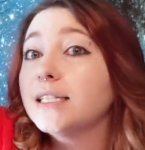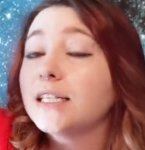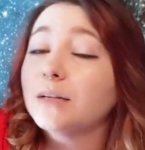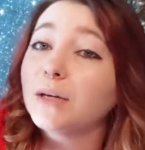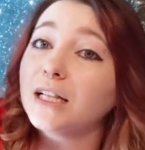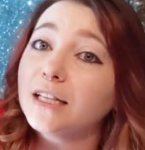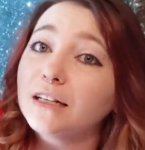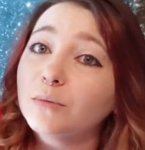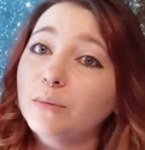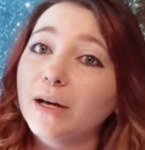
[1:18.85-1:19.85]
is gonna be a
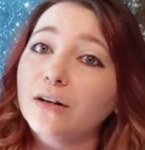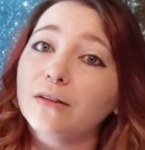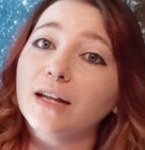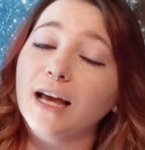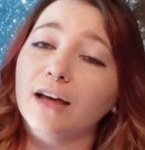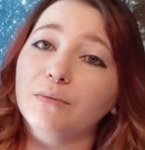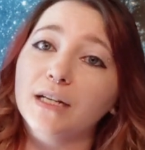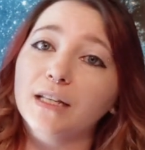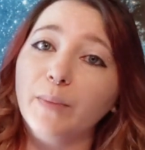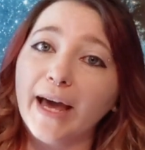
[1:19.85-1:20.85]
little bit better than I have been
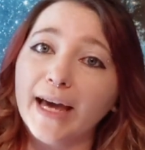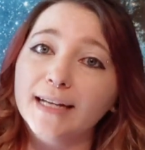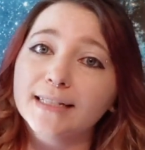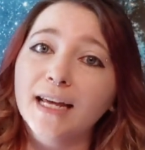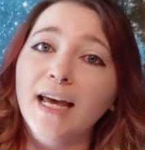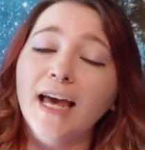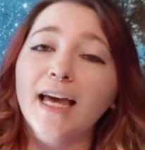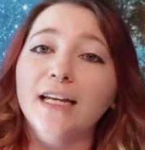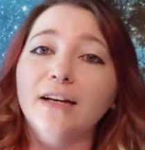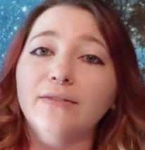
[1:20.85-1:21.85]
in the past.
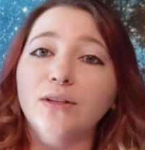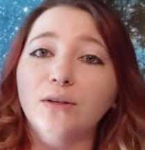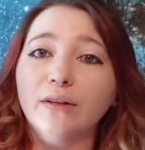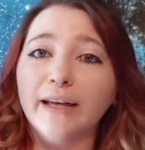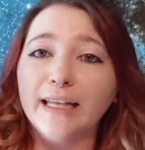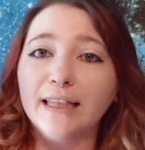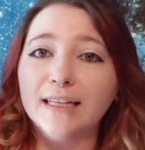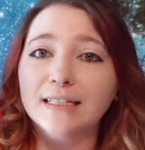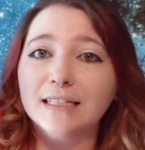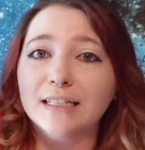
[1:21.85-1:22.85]
And if you like
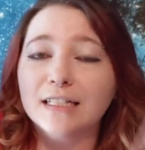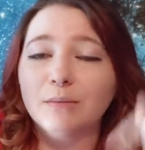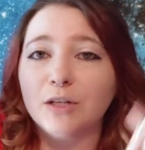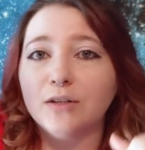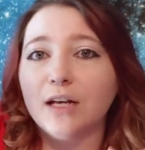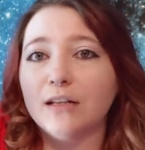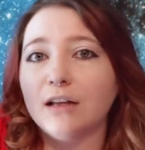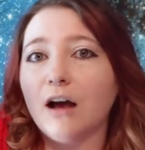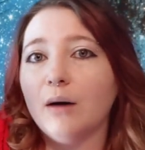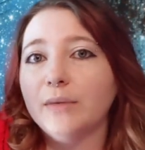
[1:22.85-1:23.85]
this, just let me know down in
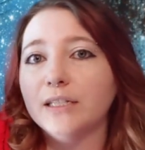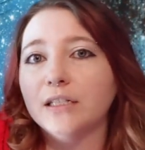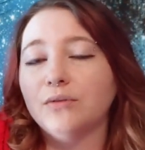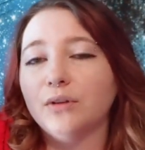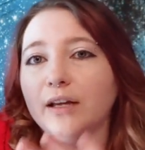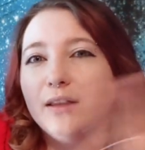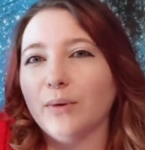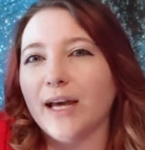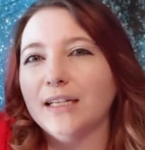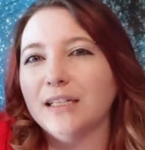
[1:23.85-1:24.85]
the comments if you like the
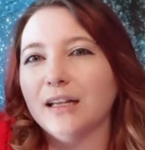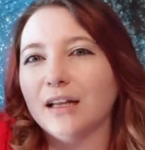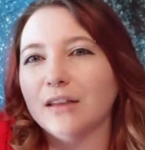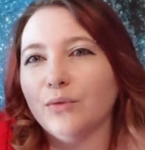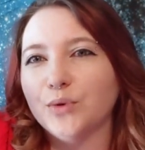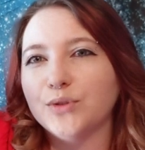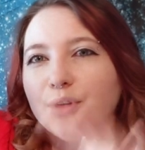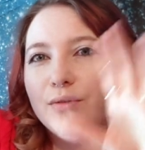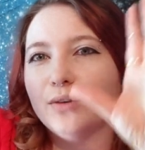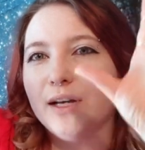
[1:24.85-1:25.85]
way I did like the
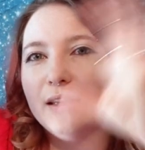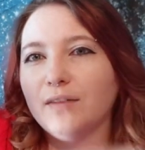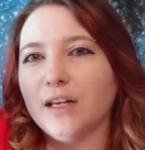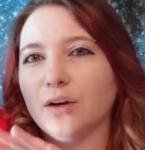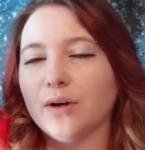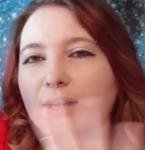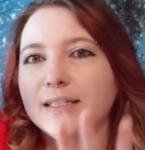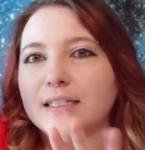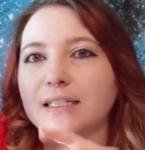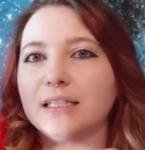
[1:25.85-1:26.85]
voiceover and the video
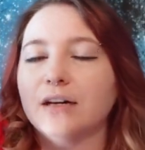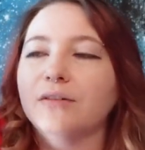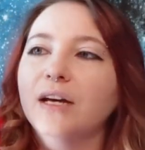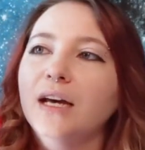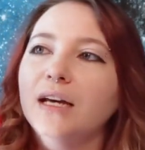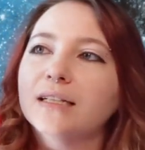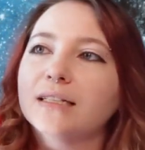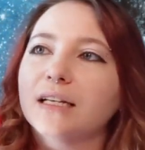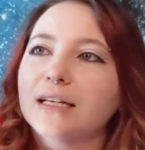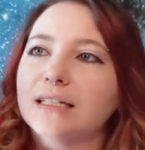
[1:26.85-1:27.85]
cuts and stuff.
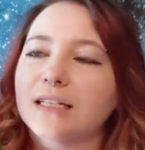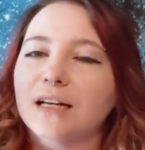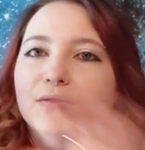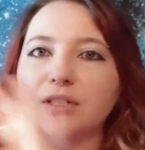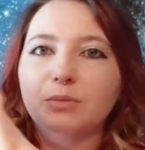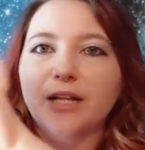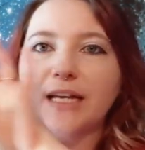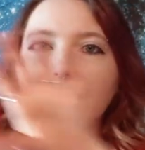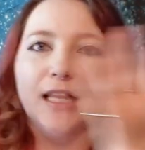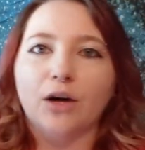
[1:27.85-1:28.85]
So instead of just
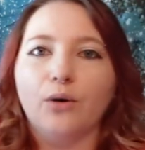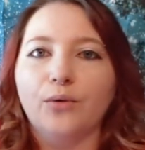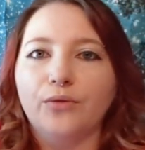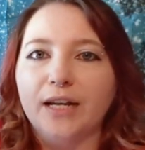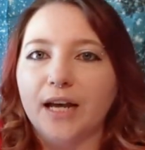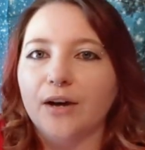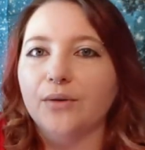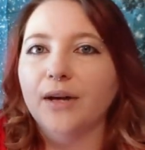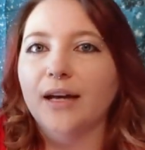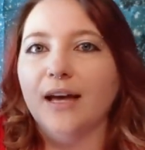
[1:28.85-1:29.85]
playing like the whole
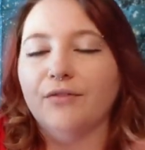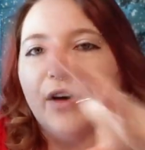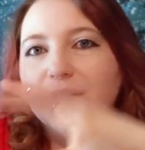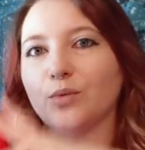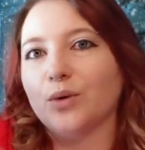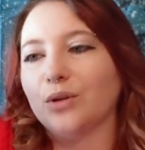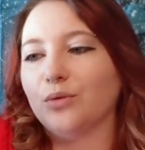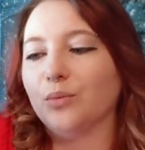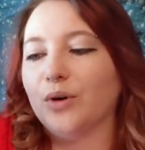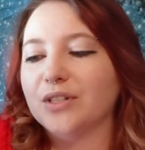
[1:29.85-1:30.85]
video and fast forwarding
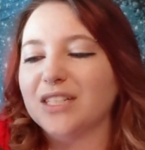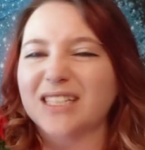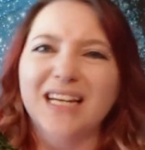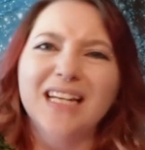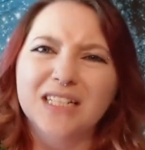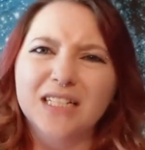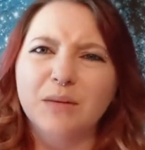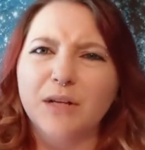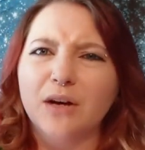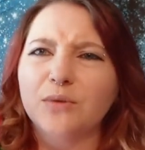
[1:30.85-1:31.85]
through parts, just, just
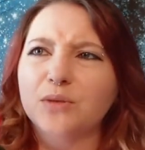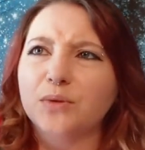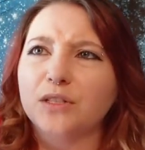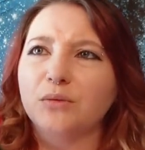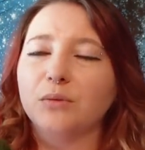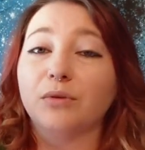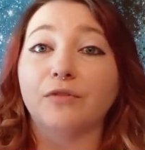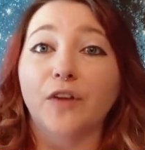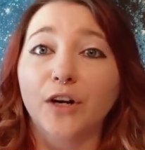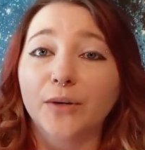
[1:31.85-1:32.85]
let me know which one you would
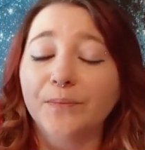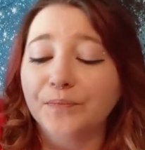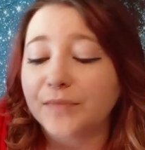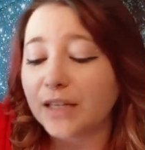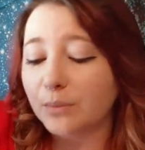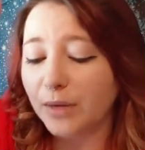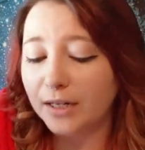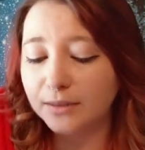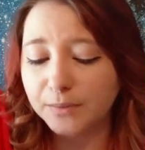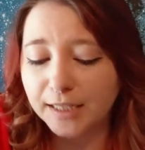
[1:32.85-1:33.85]
prefer.
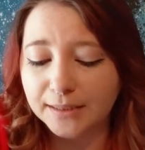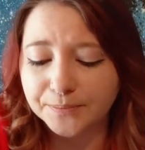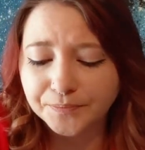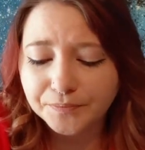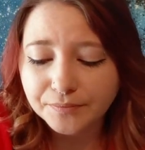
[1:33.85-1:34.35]
But um, yeah.